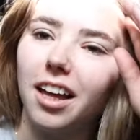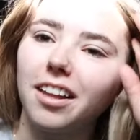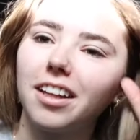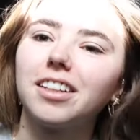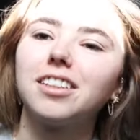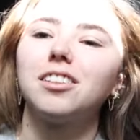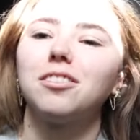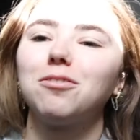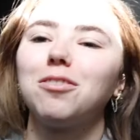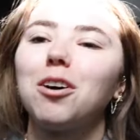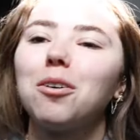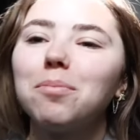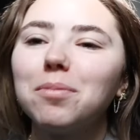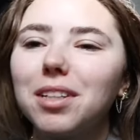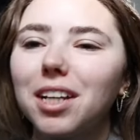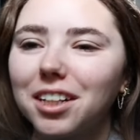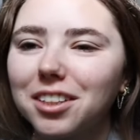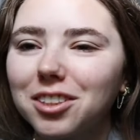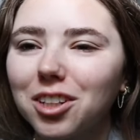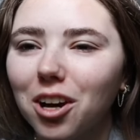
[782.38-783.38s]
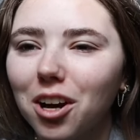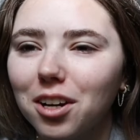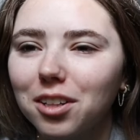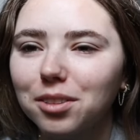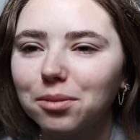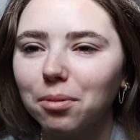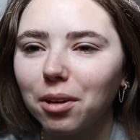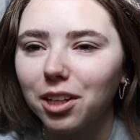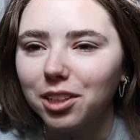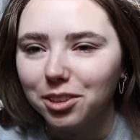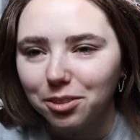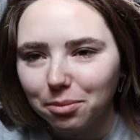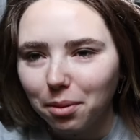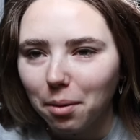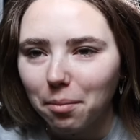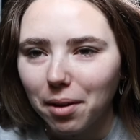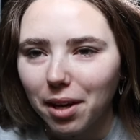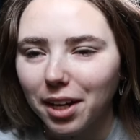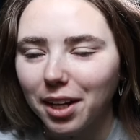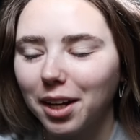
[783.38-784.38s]
I like to film TikToks while I do
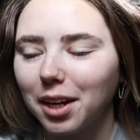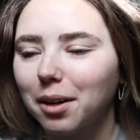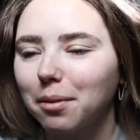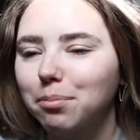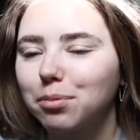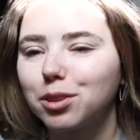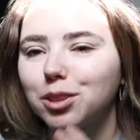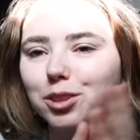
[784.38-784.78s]
my makeup,